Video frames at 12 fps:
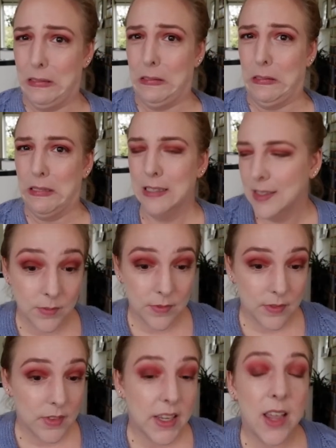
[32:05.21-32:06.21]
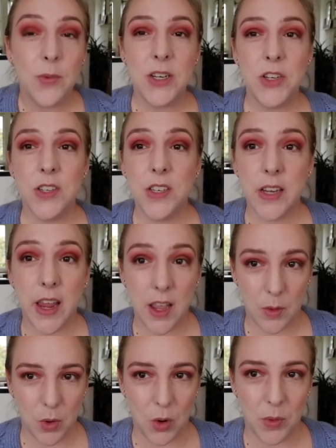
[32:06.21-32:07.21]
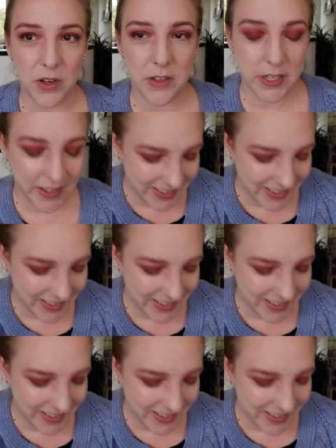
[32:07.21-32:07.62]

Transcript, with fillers: can we just take a moment?